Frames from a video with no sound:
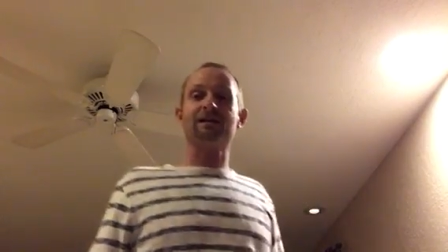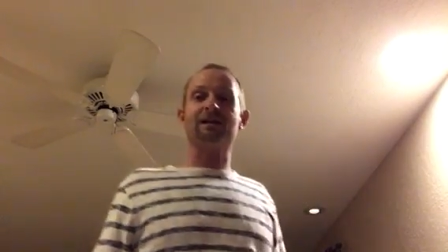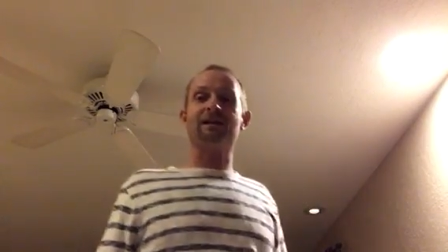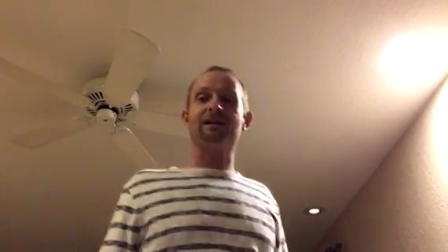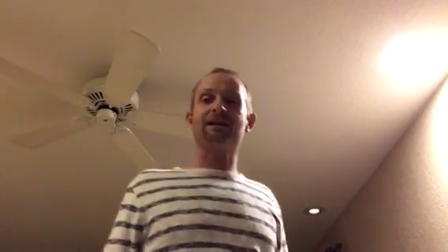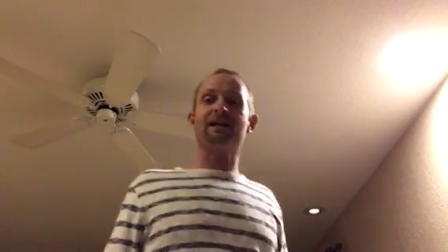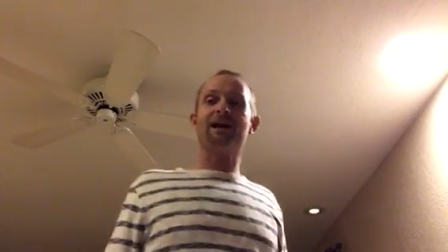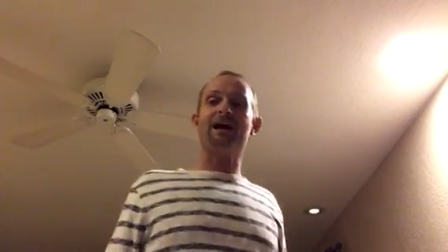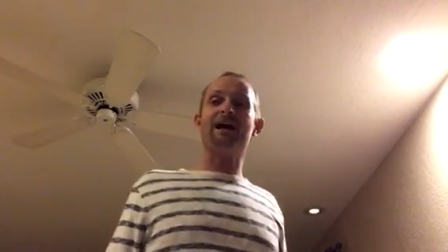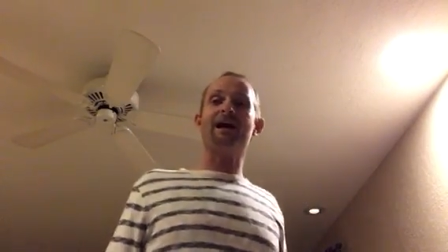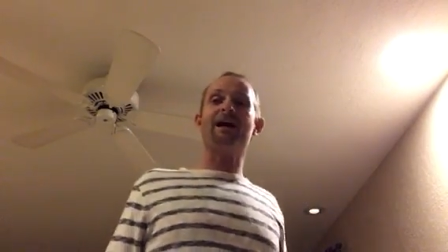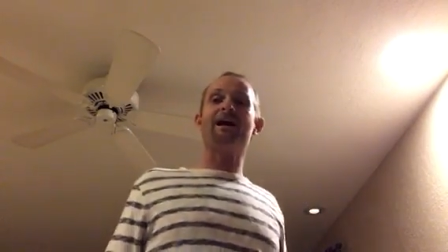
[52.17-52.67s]

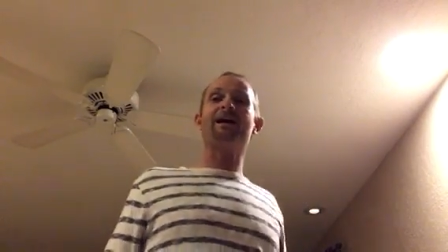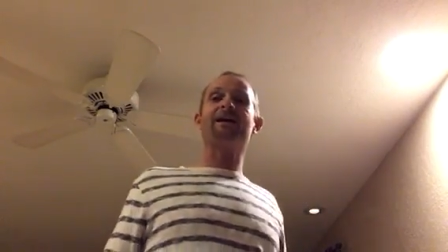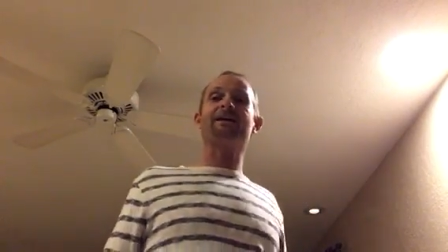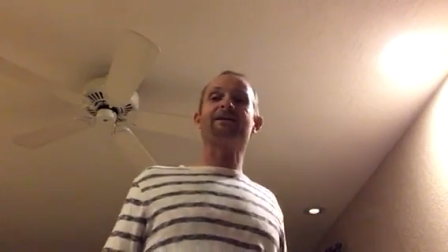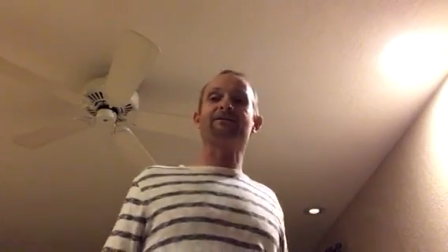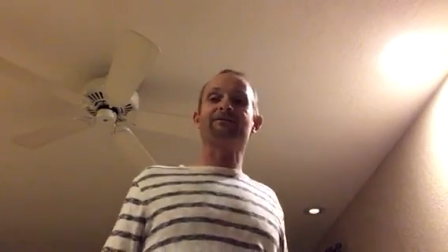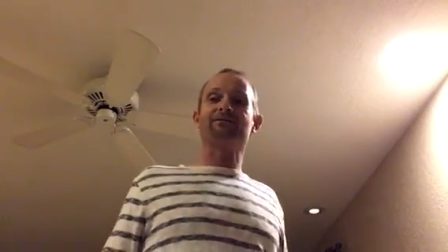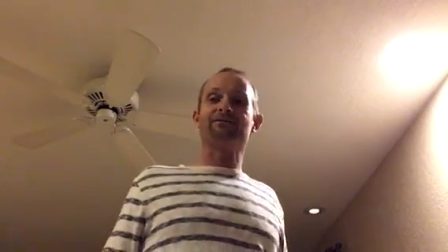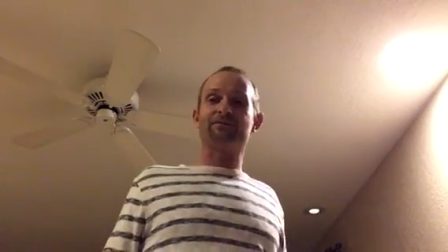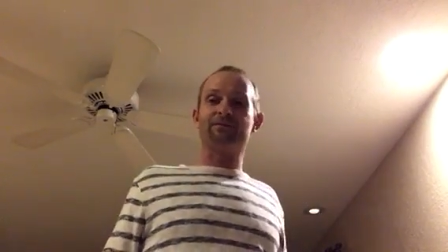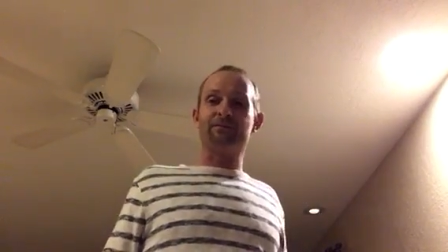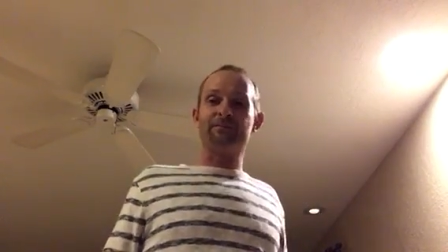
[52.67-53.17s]

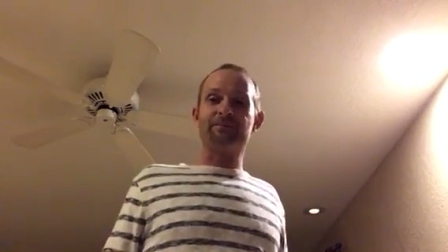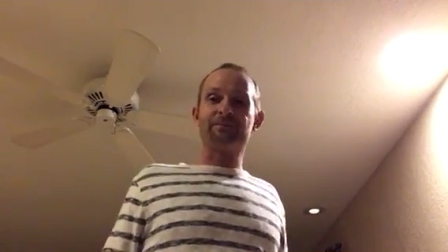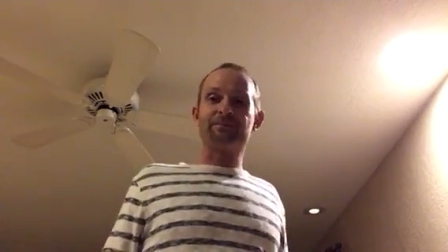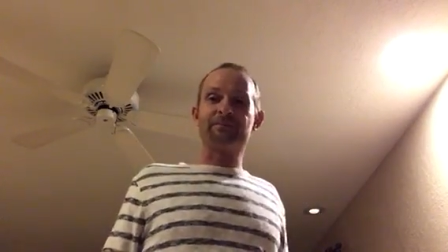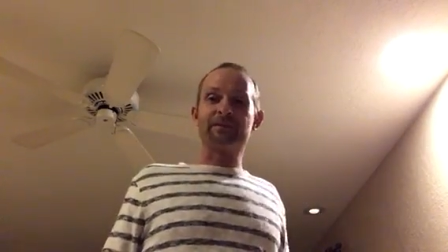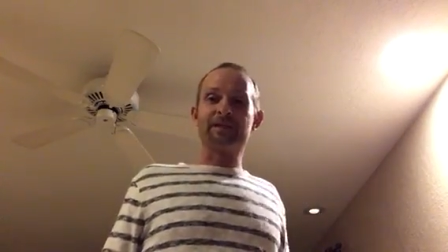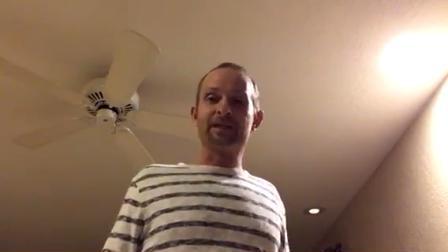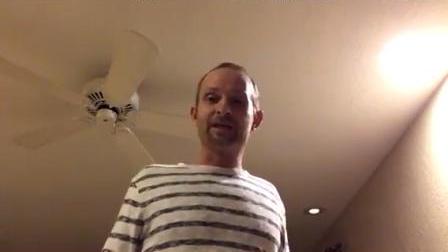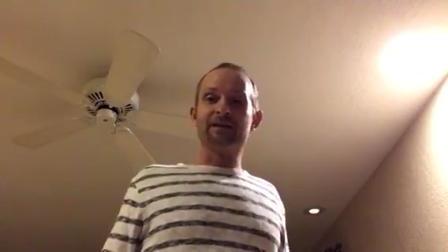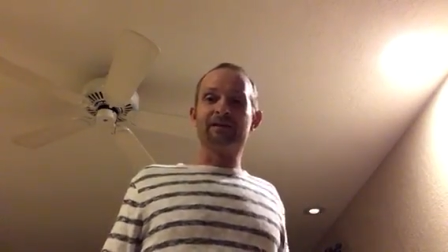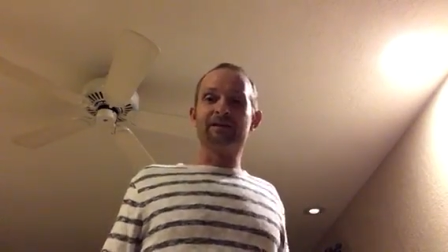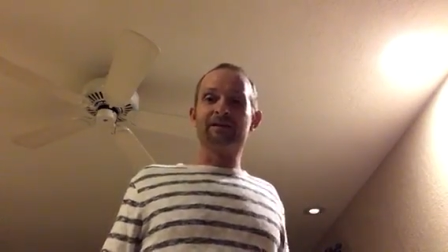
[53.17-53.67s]
alive.
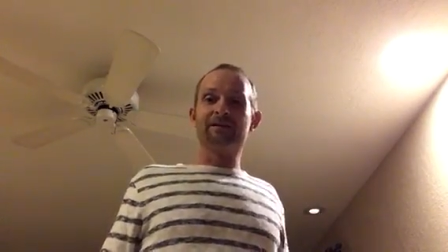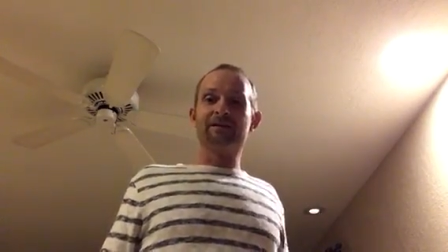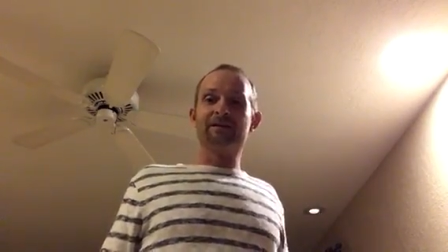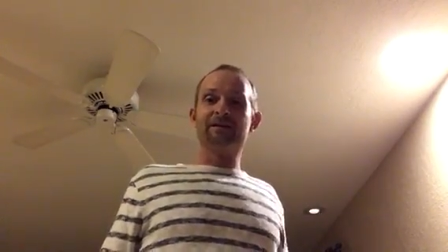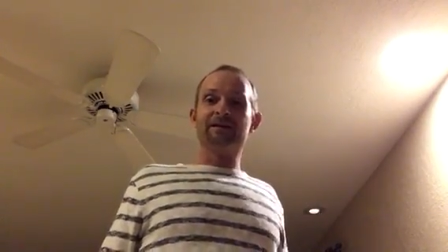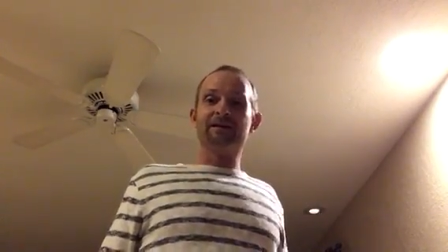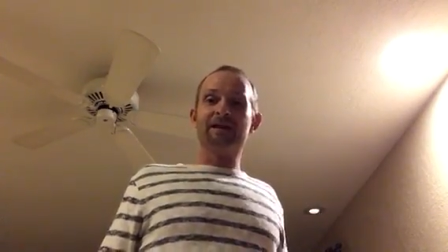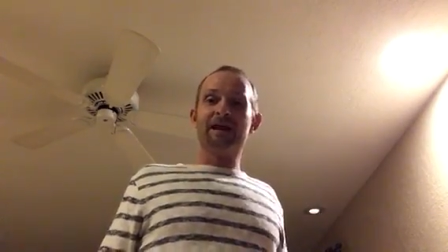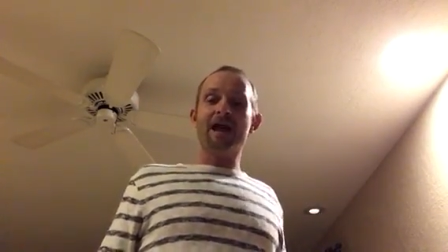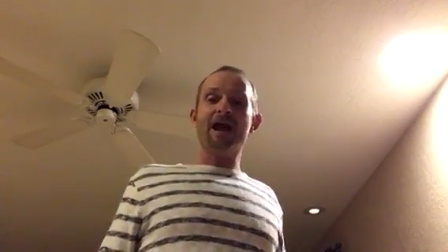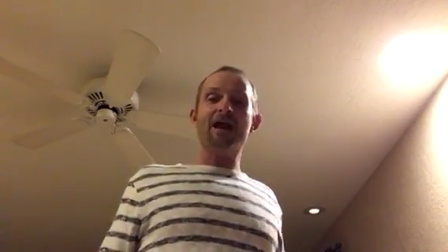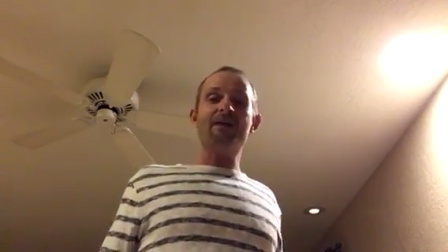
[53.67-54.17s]

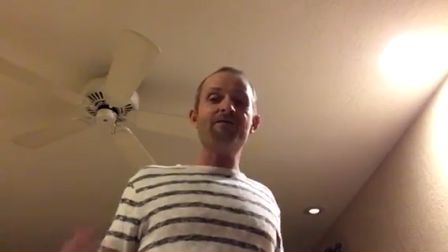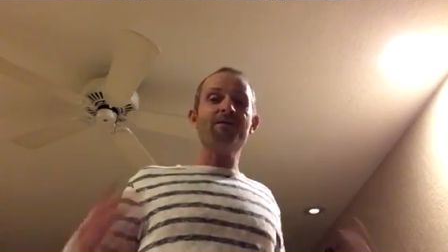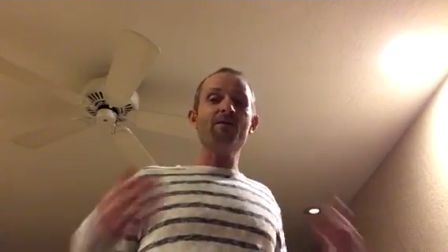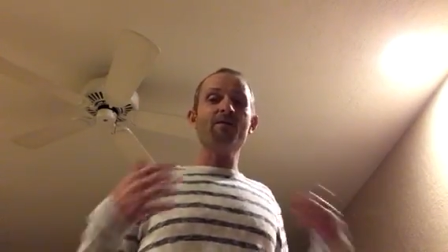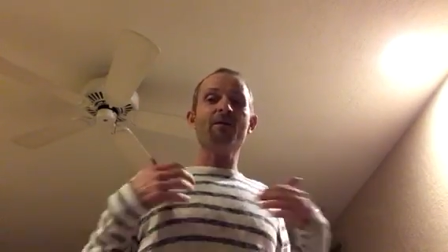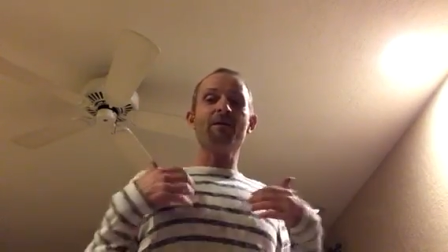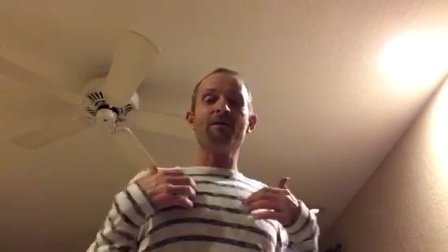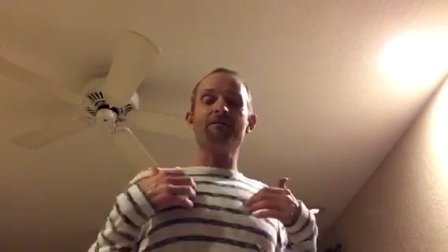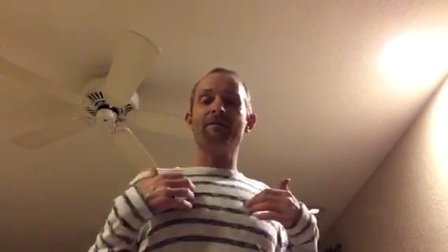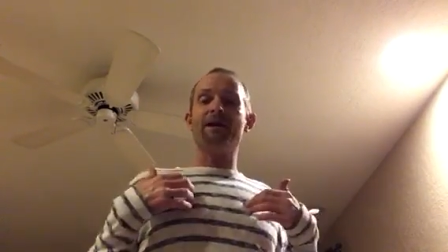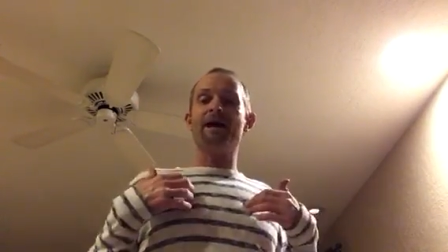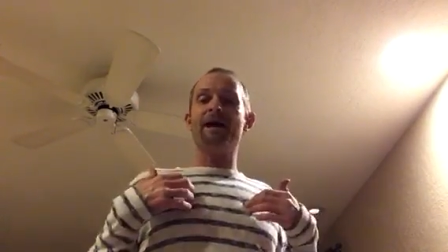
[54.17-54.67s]

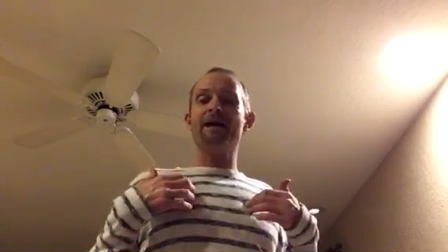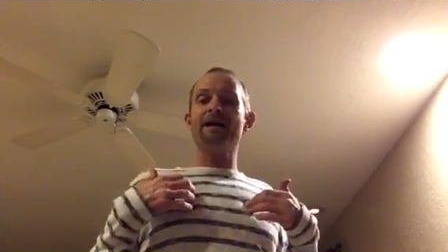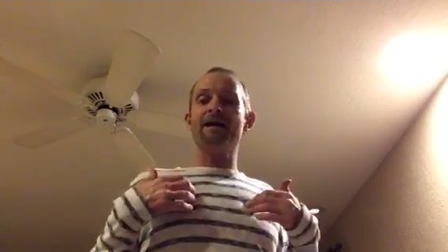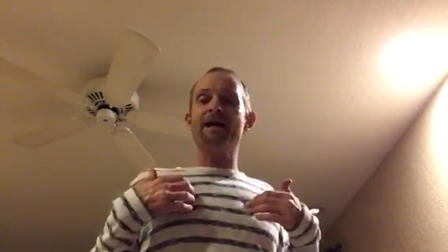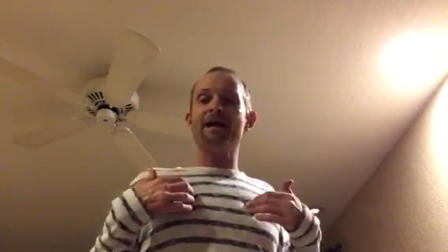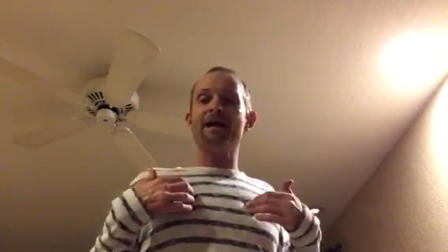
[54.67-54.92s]
Everyone my